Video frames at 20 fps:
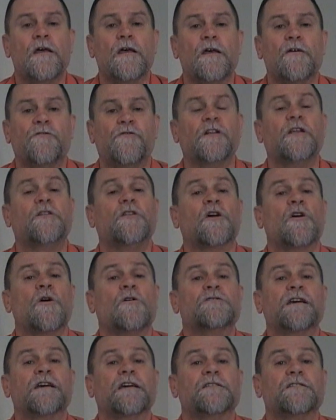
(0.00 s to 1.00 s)
fill in the
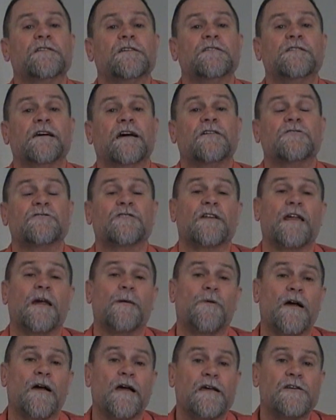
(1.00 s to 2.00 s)
contact details on our
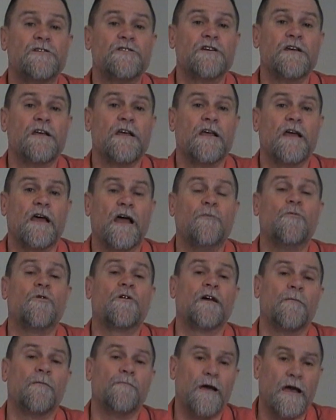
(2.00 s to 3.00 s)
page, and we'll
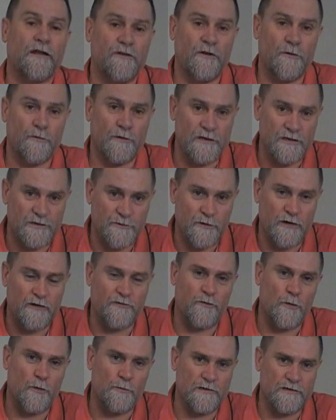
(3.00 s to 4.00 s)
come back to you within
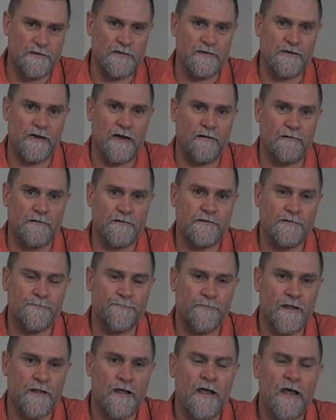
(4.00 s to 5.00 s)
24 business hours.
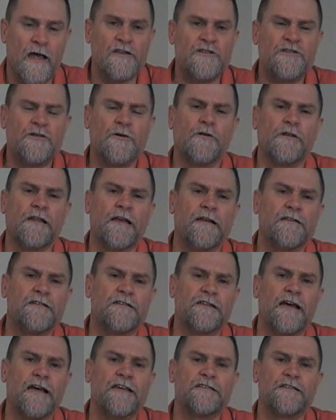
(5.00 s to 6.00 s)
Until then,
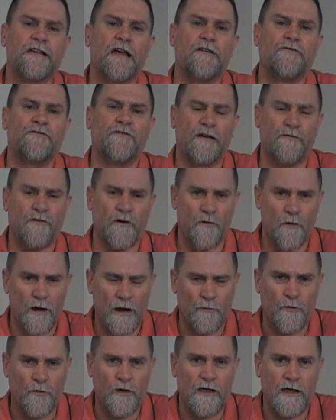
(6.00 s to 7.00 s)
stay safe, have a
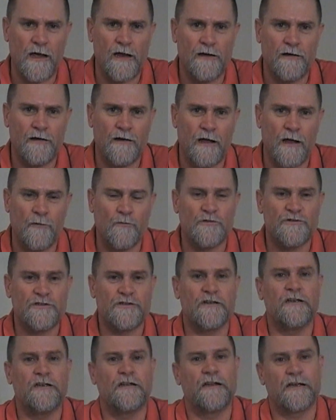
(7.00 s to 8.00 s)
great weekend, and we'll
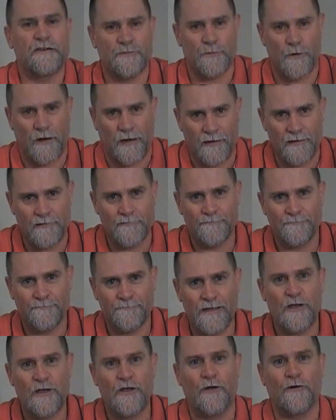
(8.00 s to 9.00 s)
see you next week.
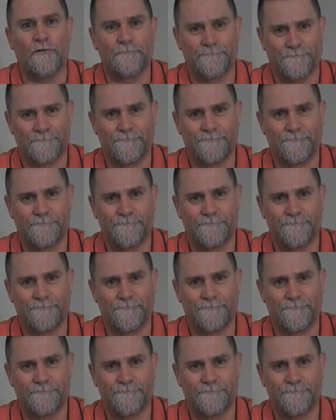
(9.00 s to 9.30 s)
Thank you.